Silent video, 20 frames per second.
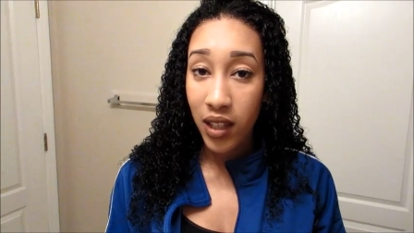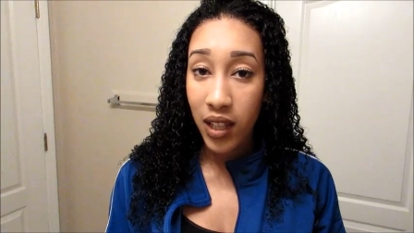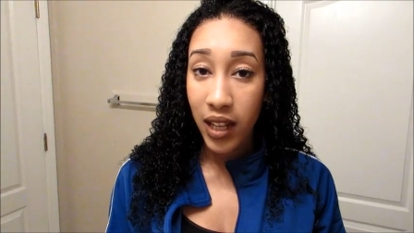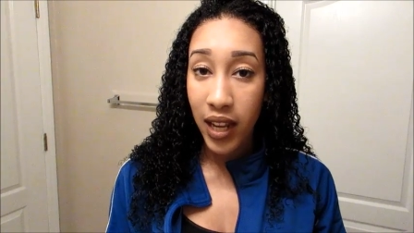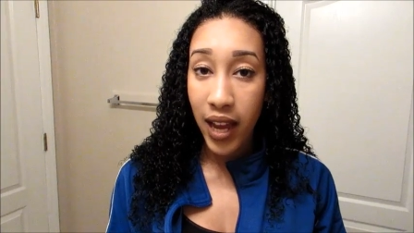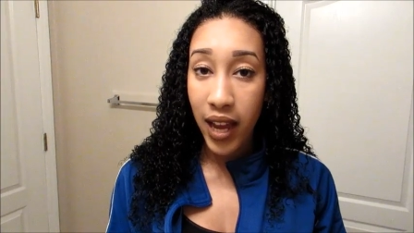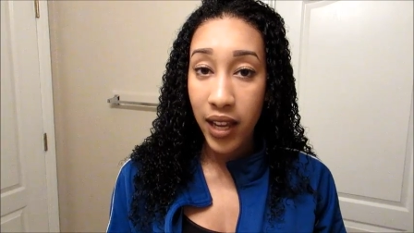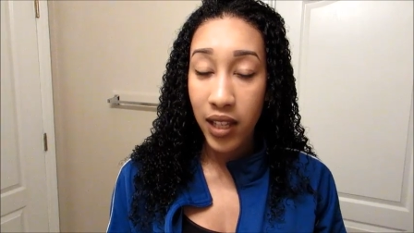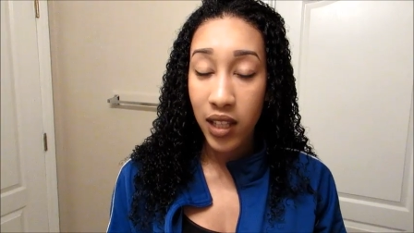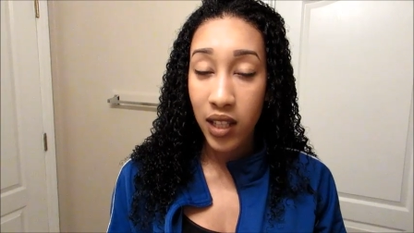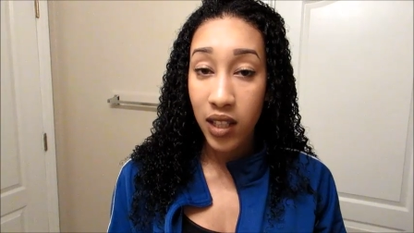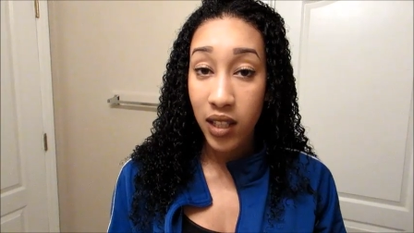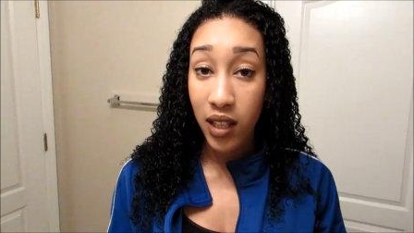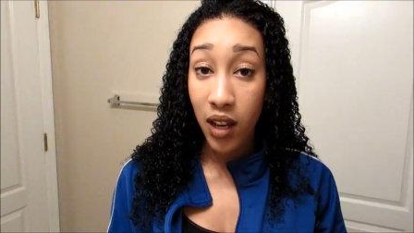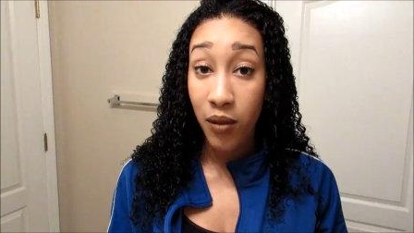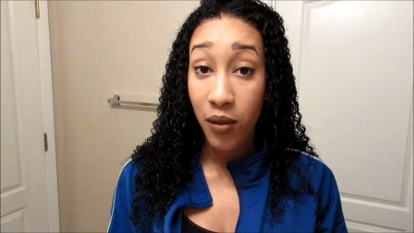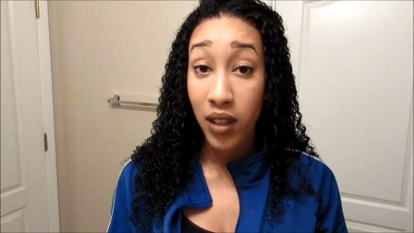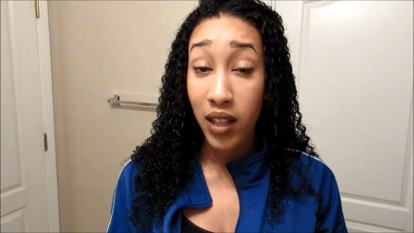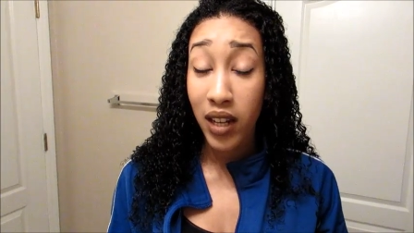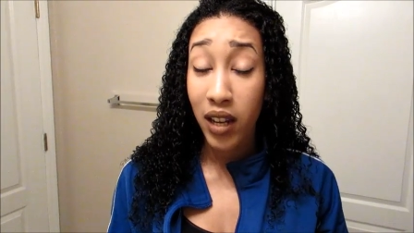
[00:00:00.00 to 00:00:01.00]
that I
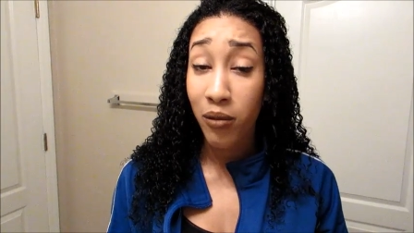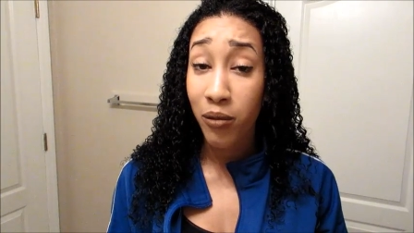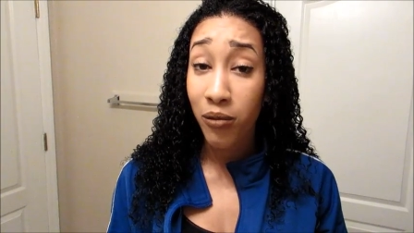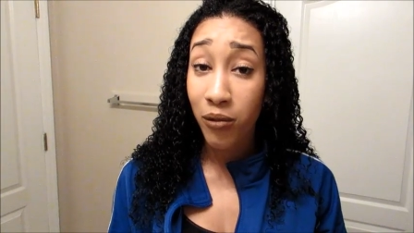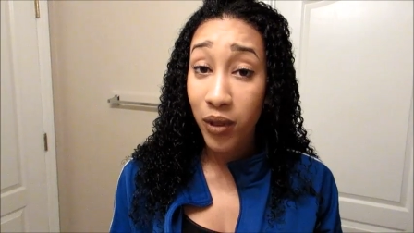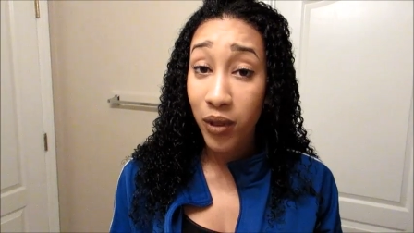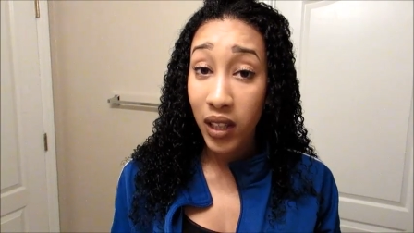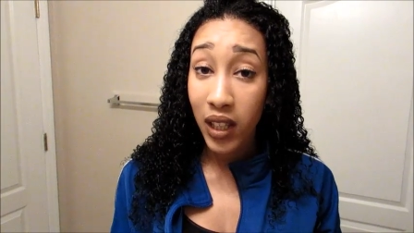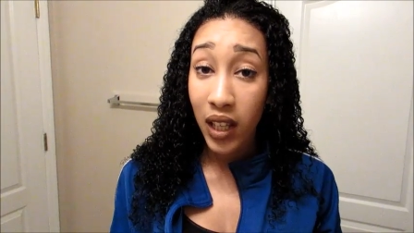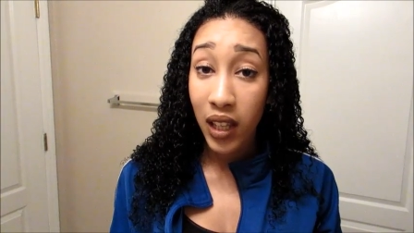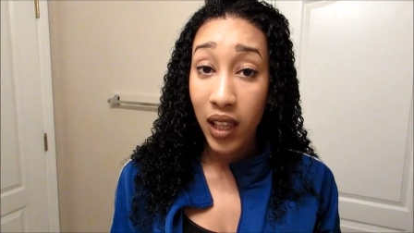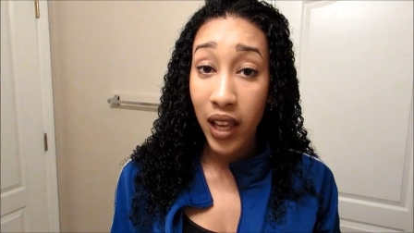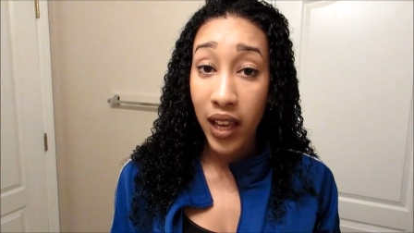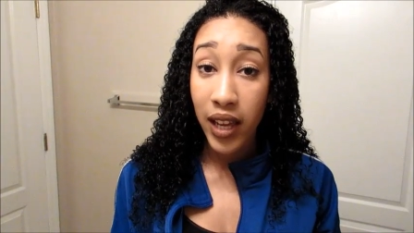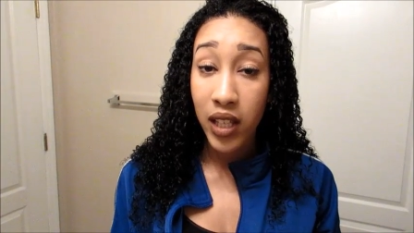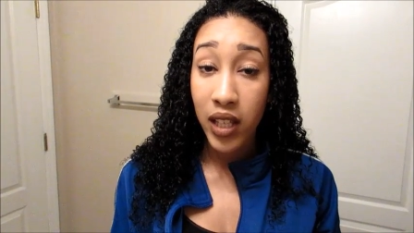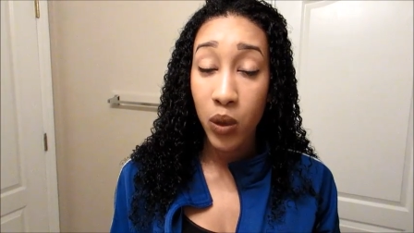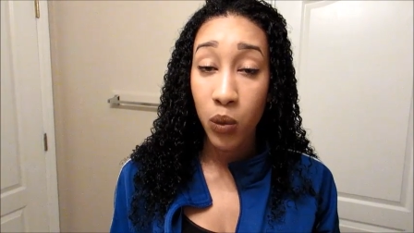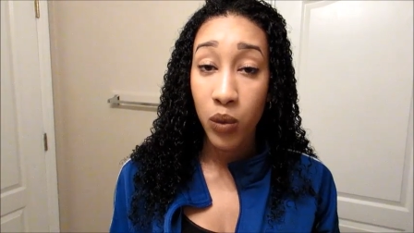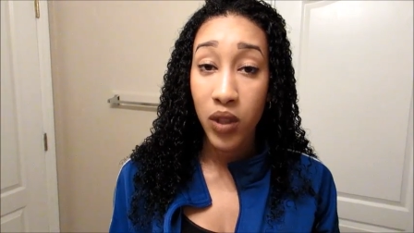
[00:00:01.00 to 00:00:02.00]
discovered that I really
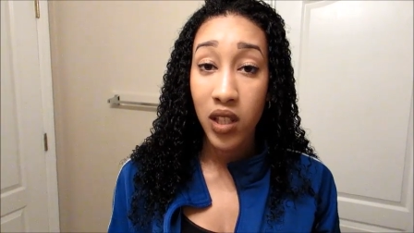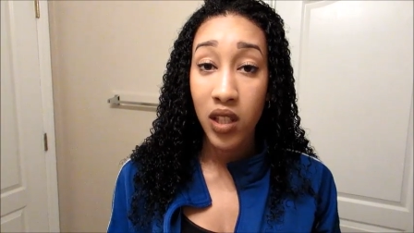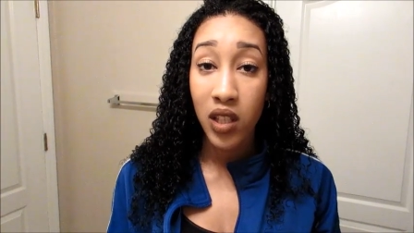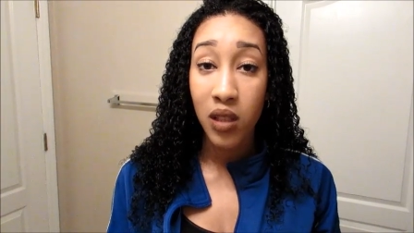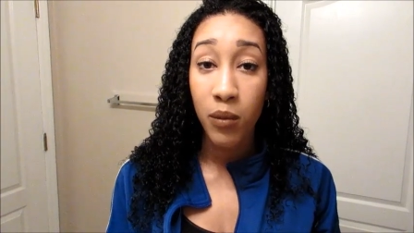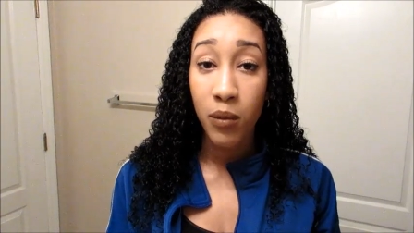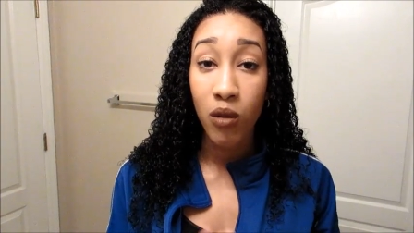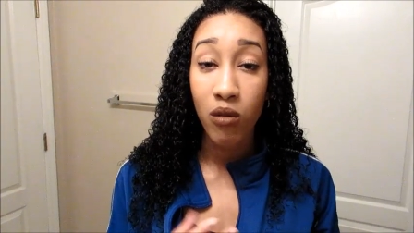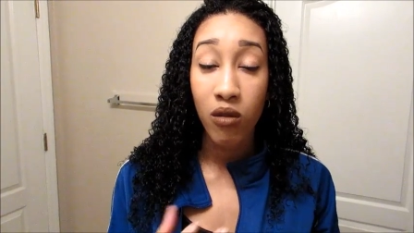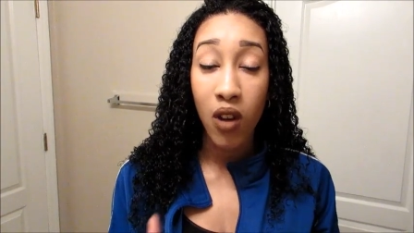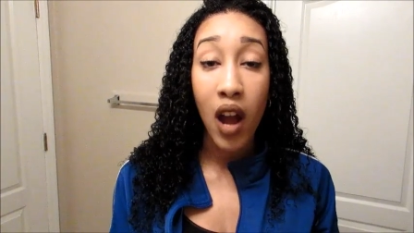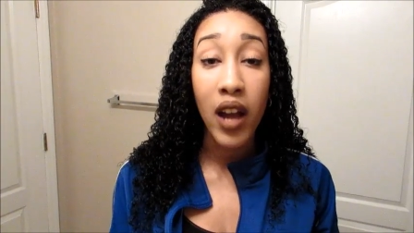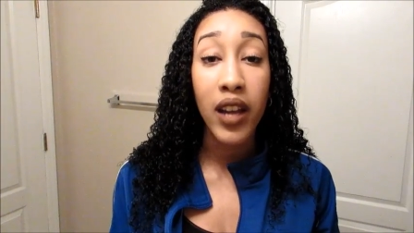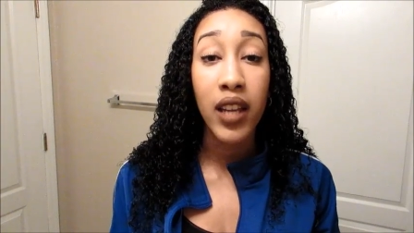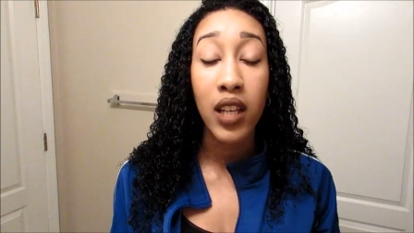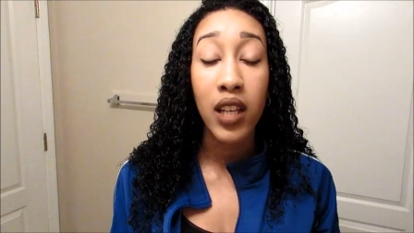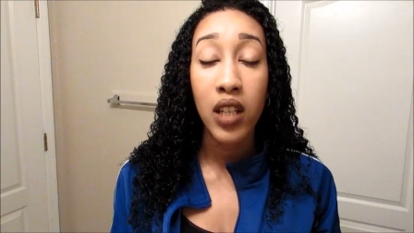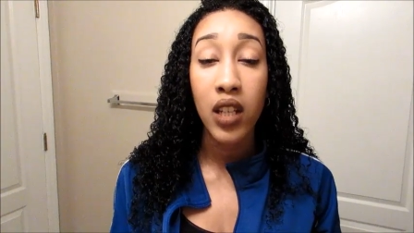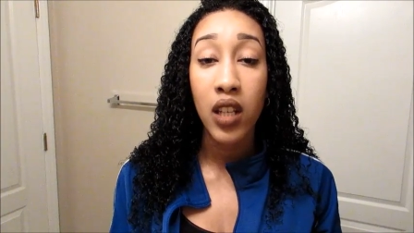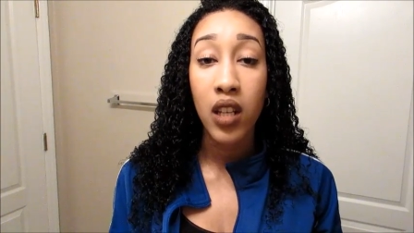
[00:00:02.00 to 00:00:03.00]
liked was this
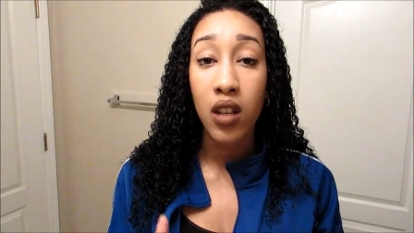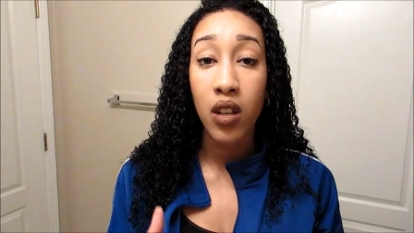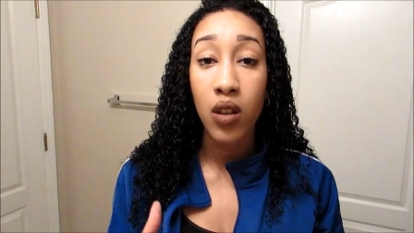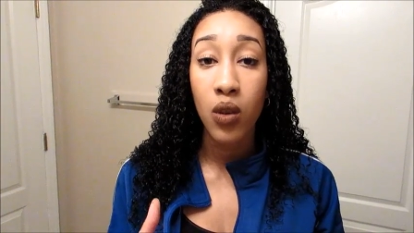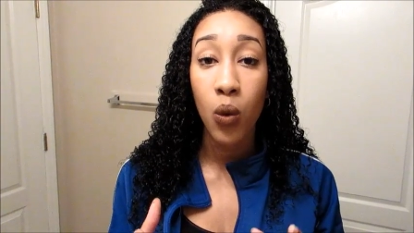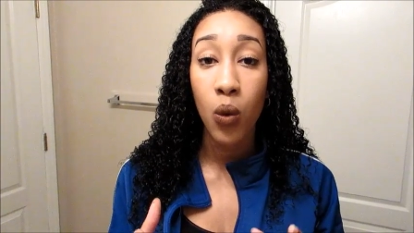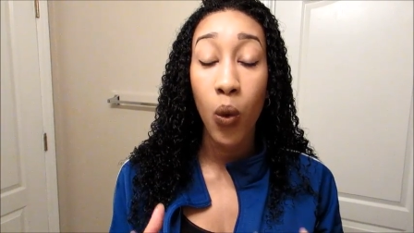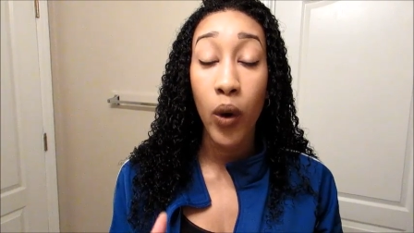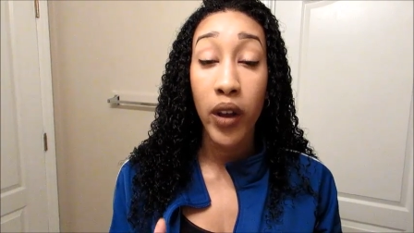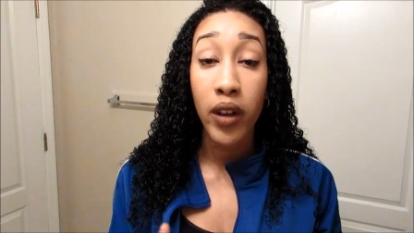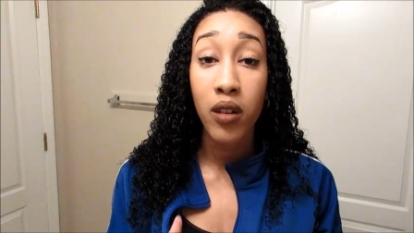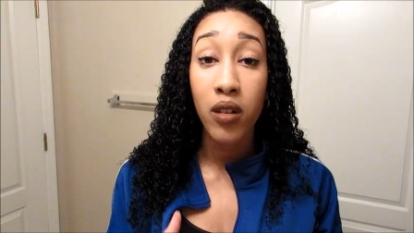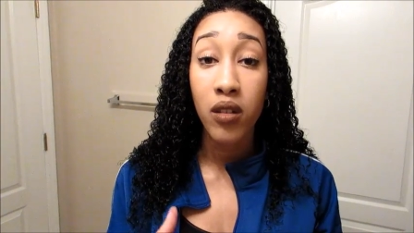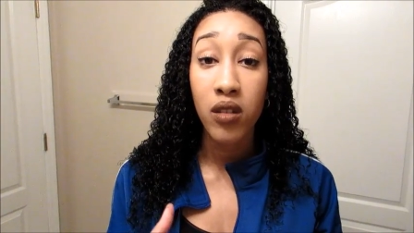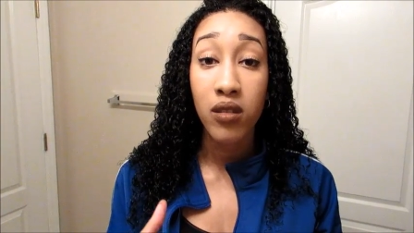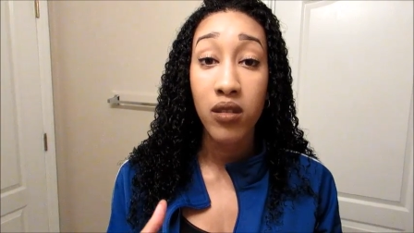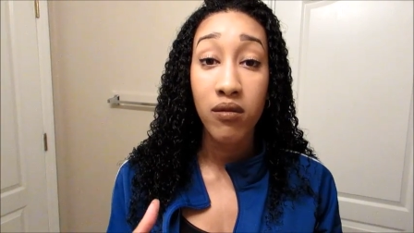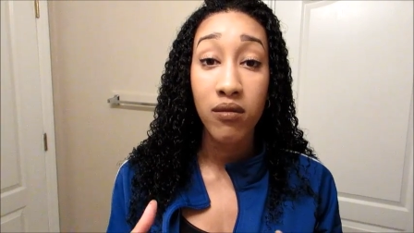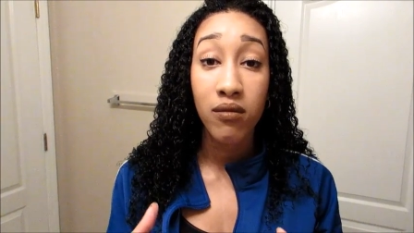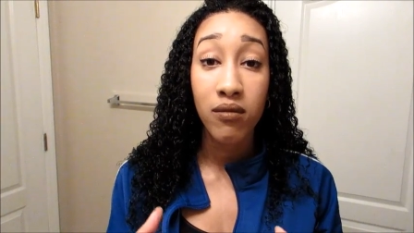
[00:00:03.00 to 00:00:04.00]
Moroccan
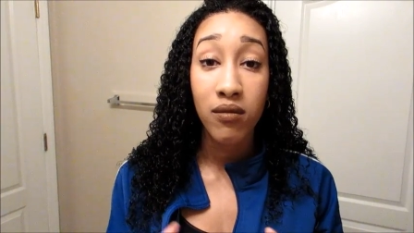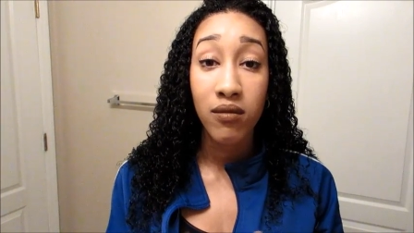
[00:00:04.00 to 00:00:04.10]
oil